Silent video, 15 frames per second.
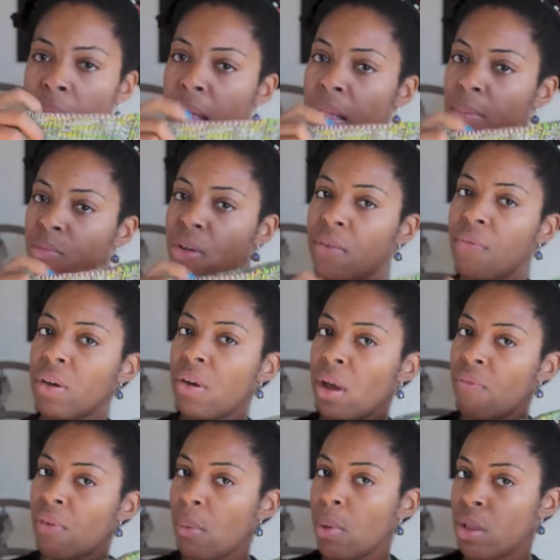I'm trying to figure out
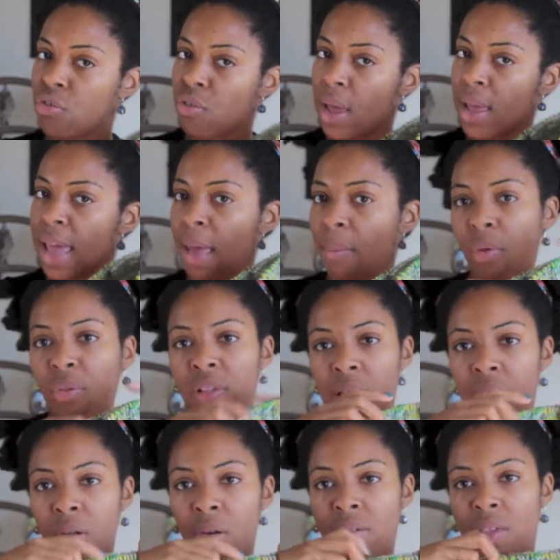if I want to try cables in
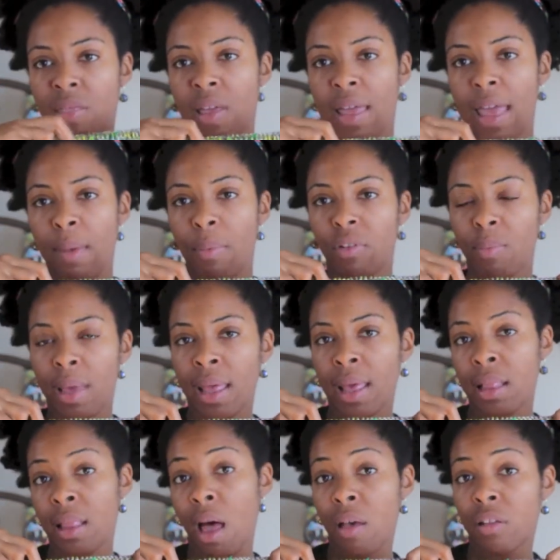here because I think cables might
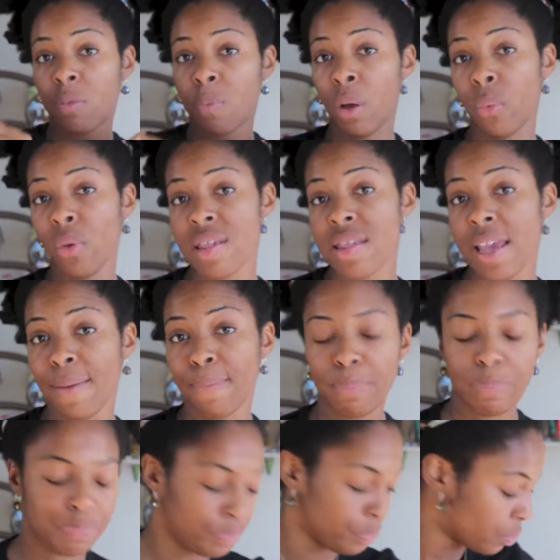get lost, but we'll see.
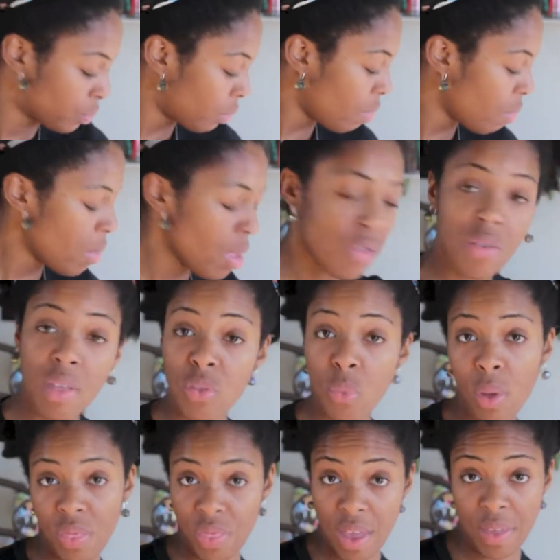So that's
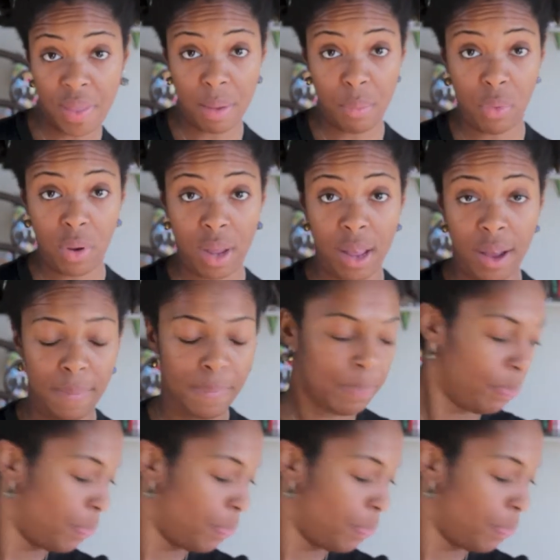one thing that I'm working on.